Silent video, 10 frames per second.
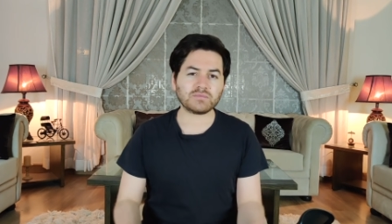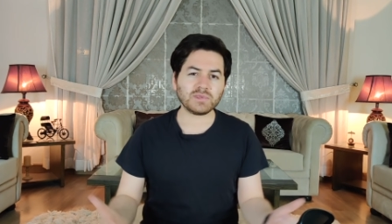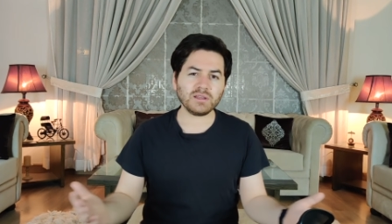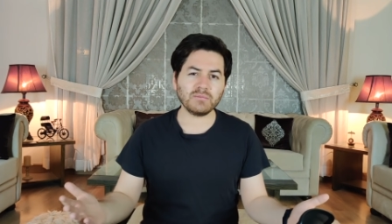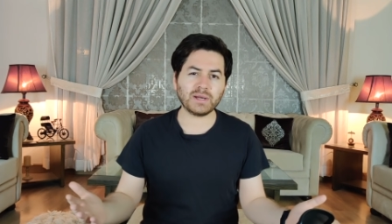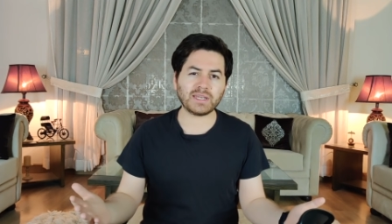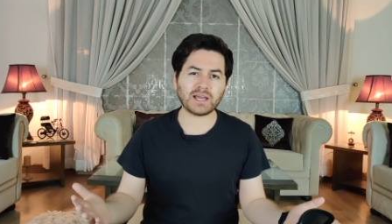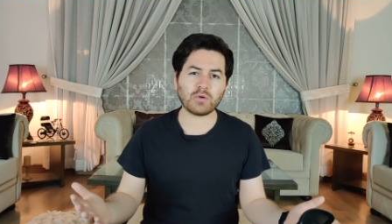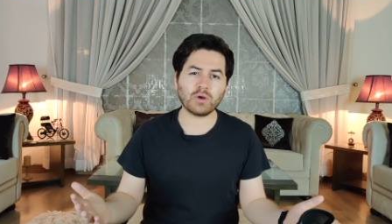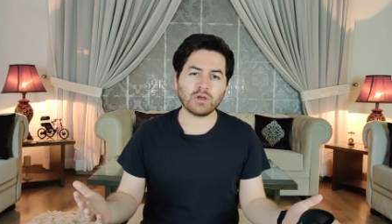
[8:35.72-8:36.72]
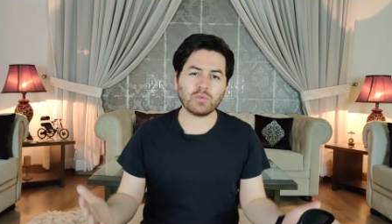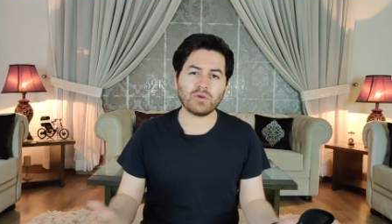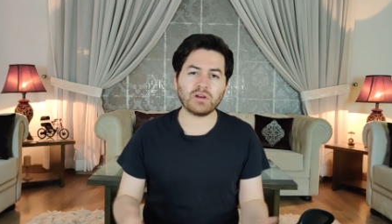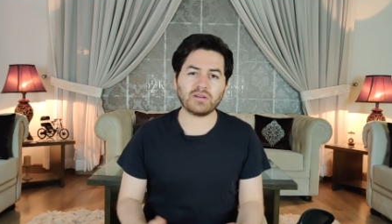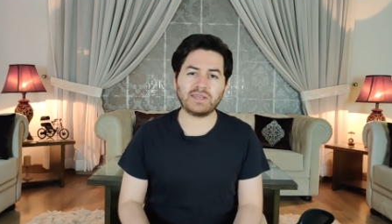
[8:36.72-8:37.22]
but now we
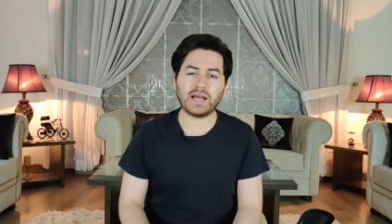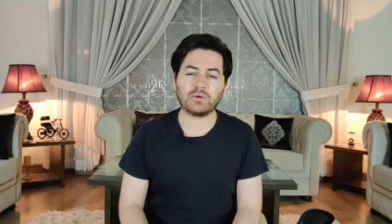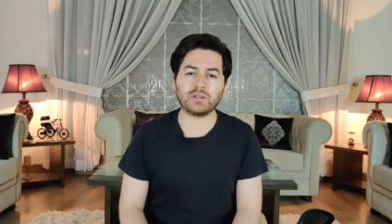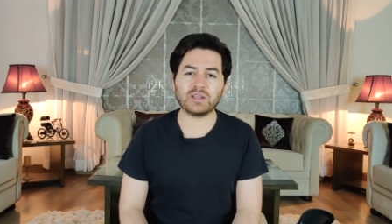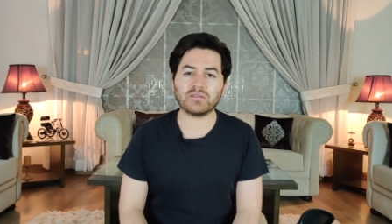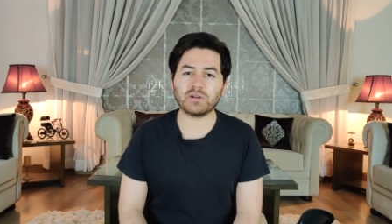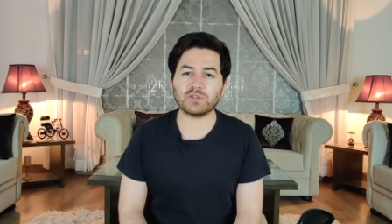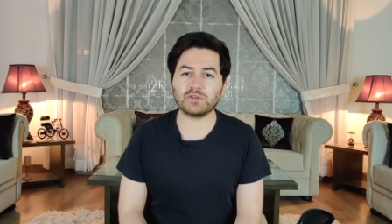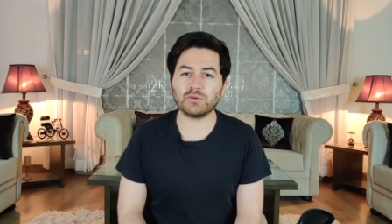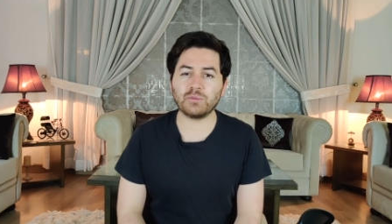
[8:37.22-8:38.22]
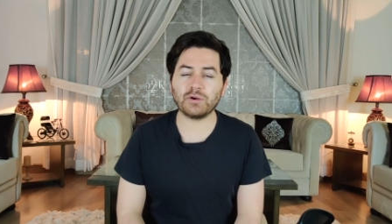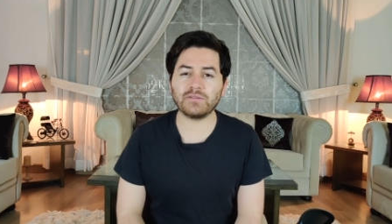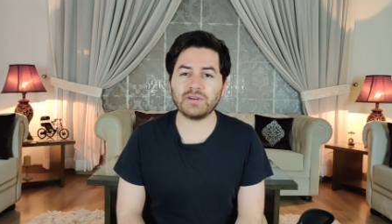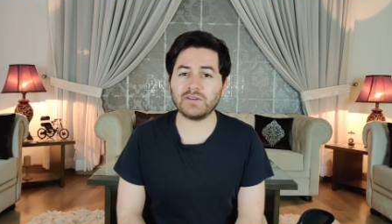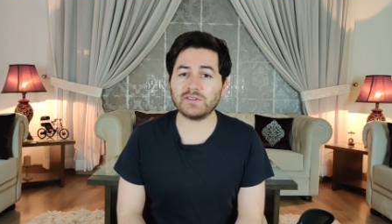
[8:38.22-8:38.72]
are down at around $0.5,
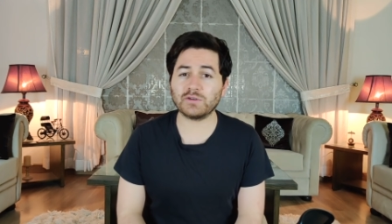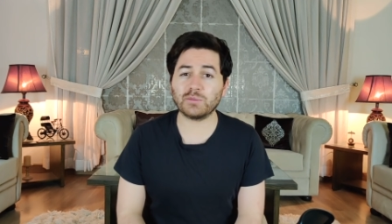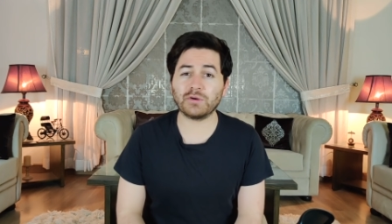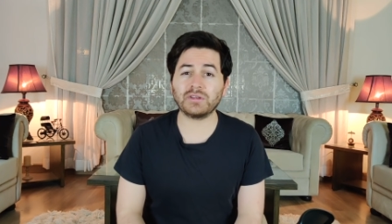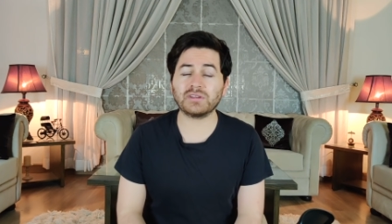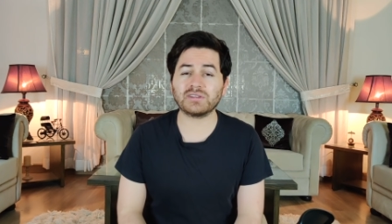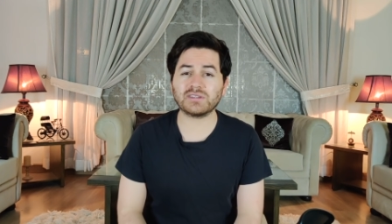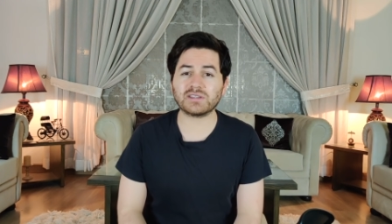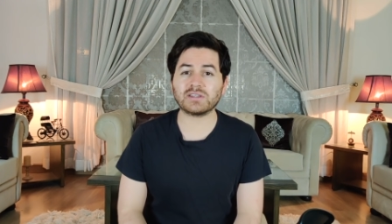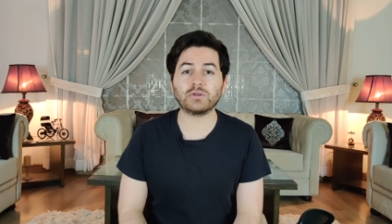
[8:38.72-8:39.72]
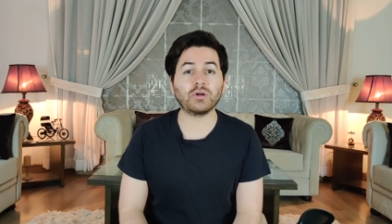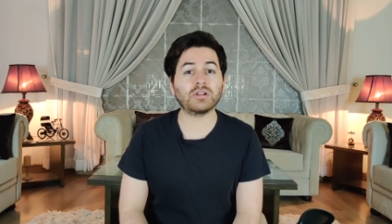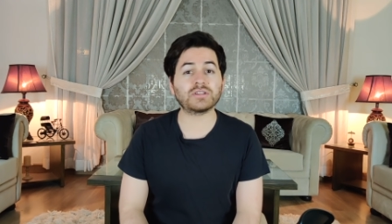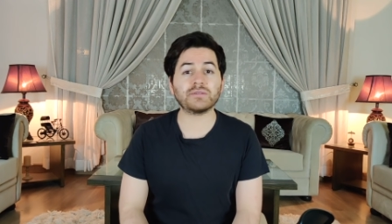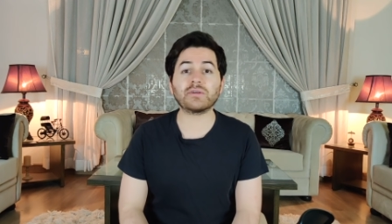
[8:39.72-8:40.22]

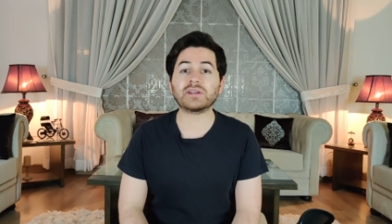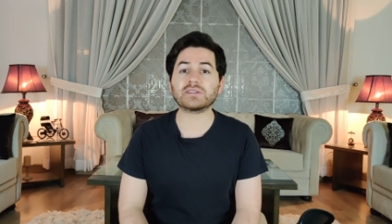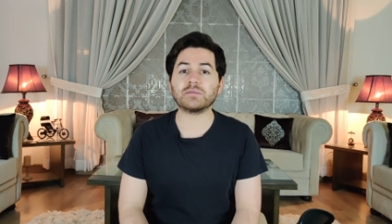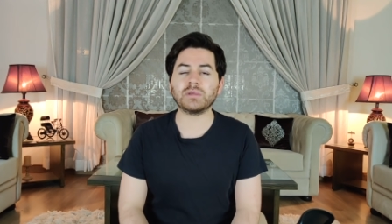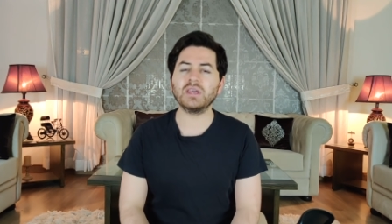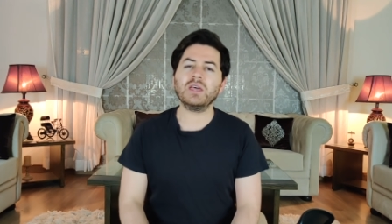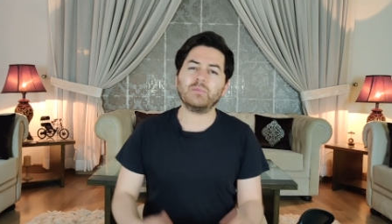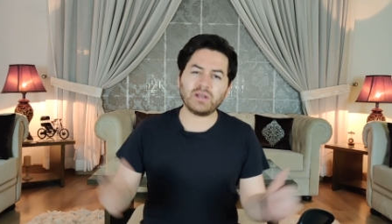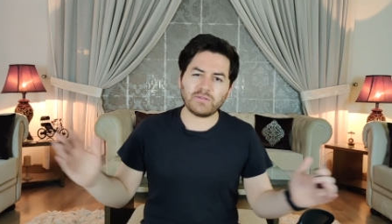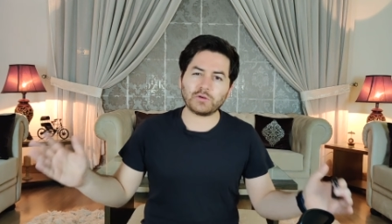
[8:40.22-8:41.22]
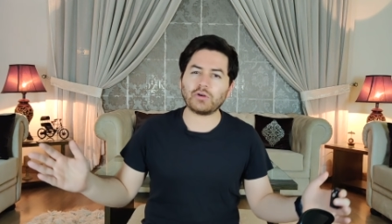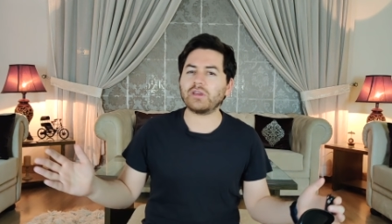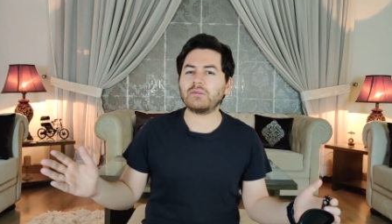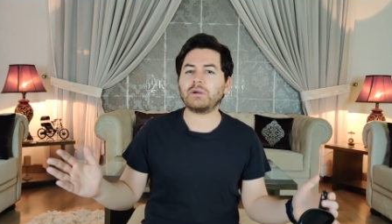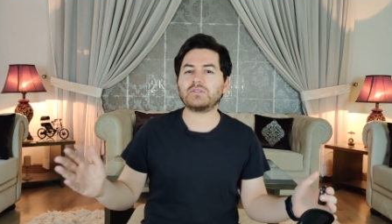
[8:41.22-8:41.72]
$0.6 for XRP. But if you're talking
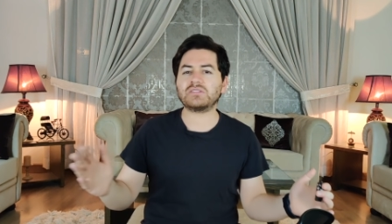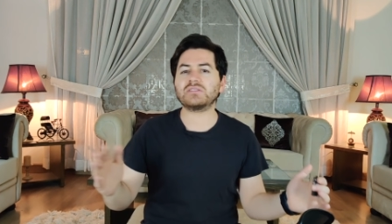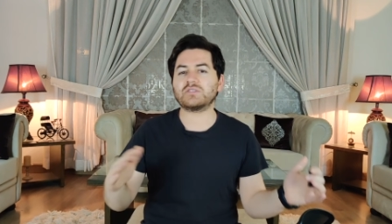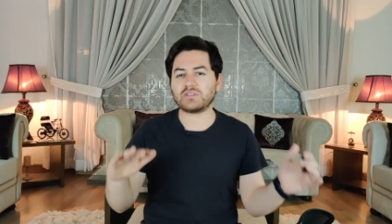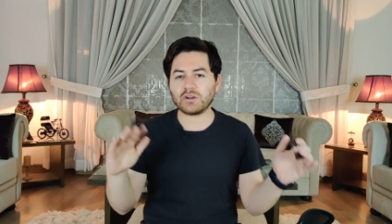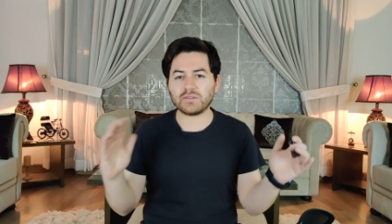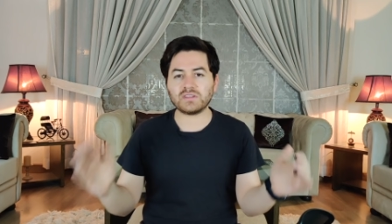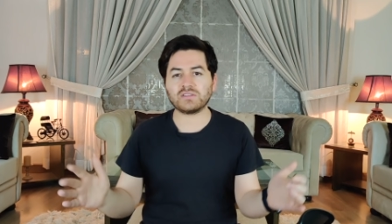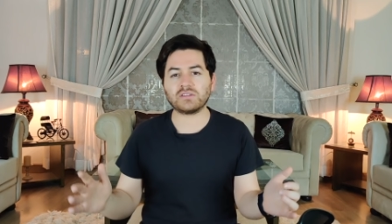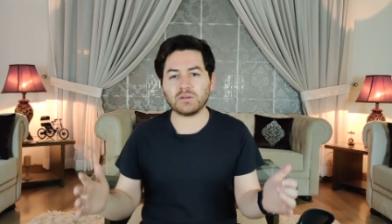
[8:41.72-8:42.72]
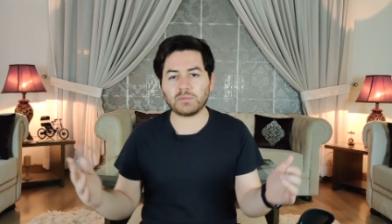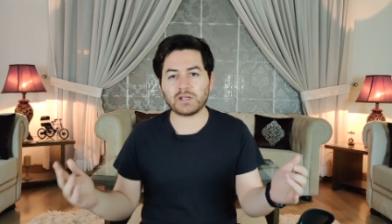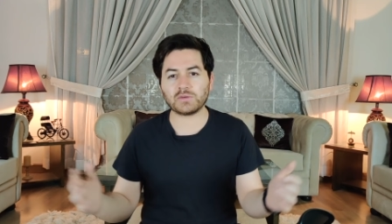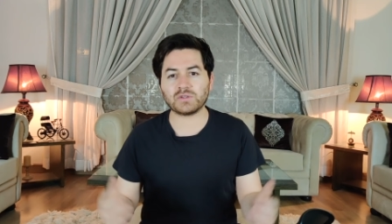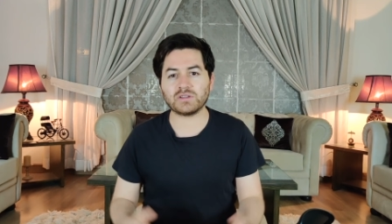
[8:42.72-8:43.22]
about since the start of this year, the price
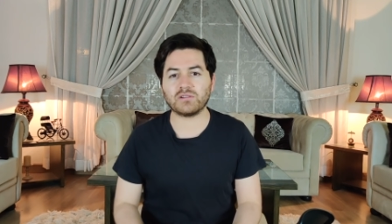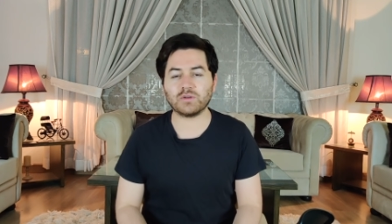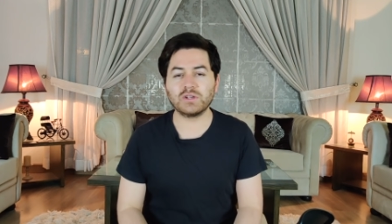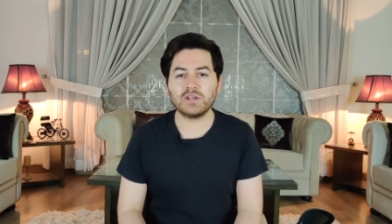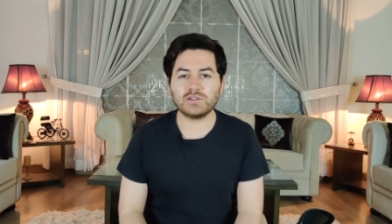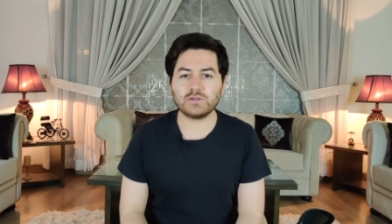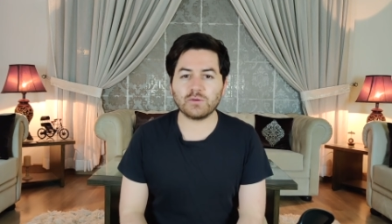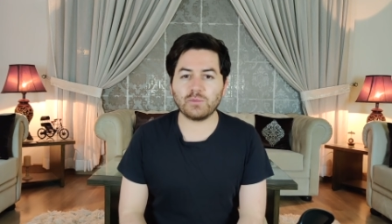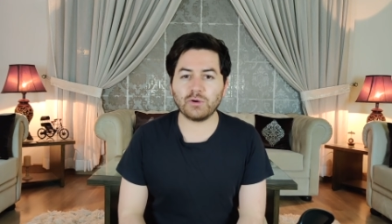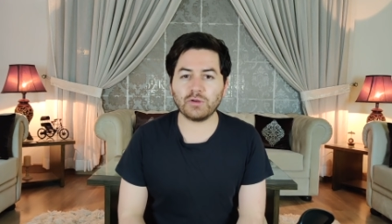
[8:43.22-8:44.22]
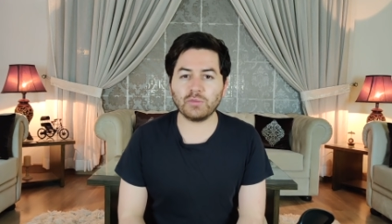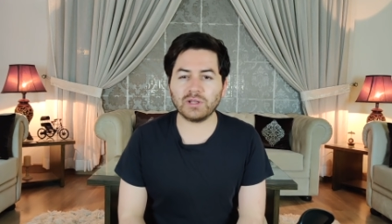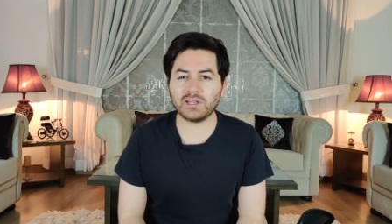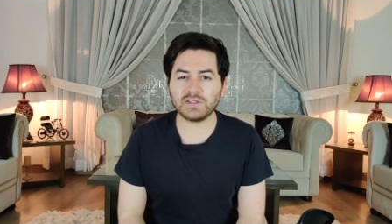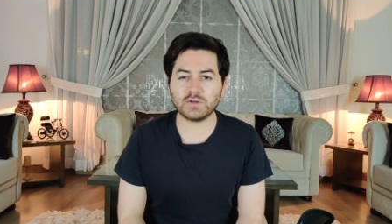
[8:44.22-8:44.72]
was at around $0.19,
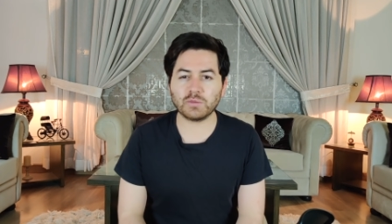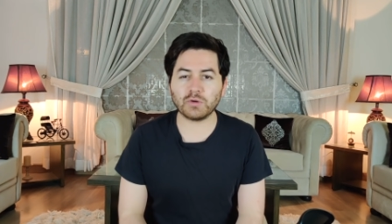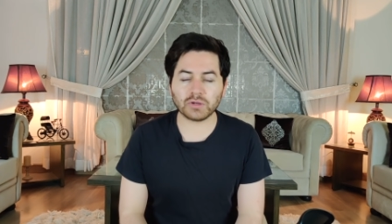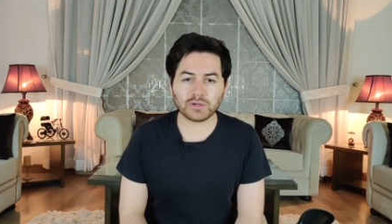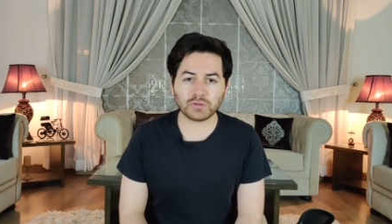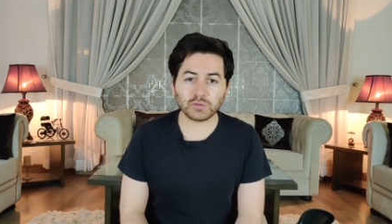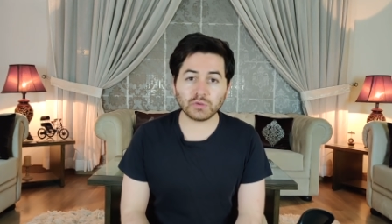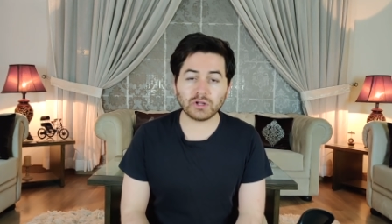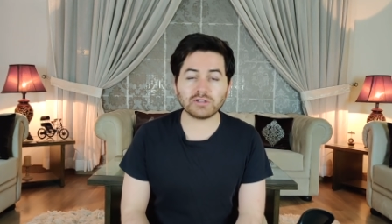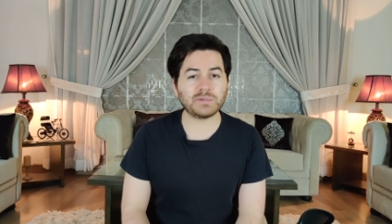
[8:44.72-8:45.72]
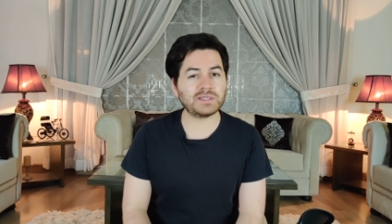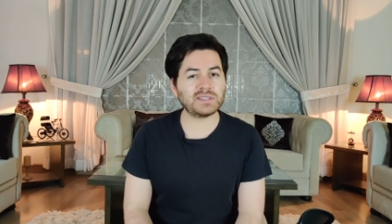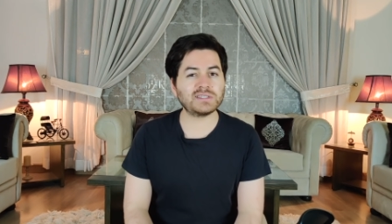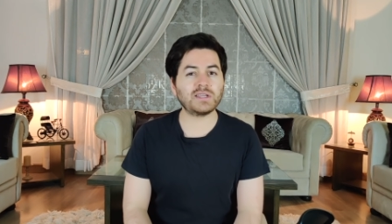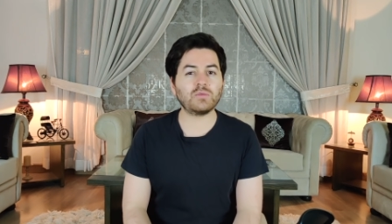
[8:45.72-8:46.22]
$0.2, but
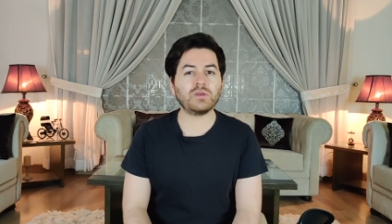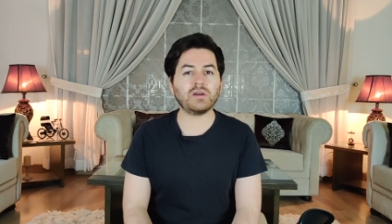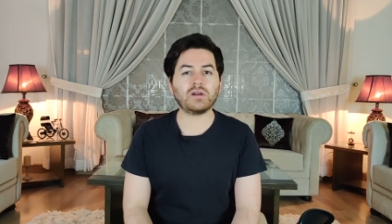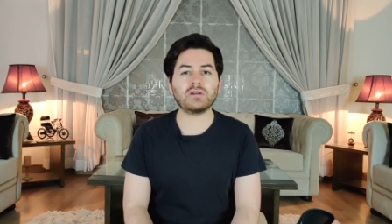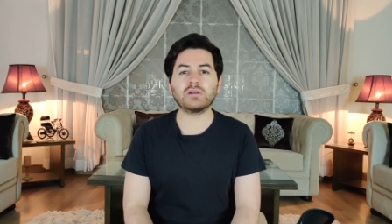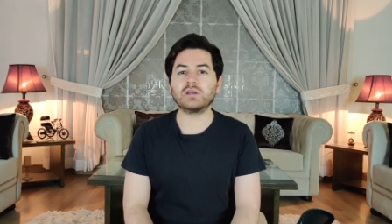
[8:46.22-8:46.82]
since then we are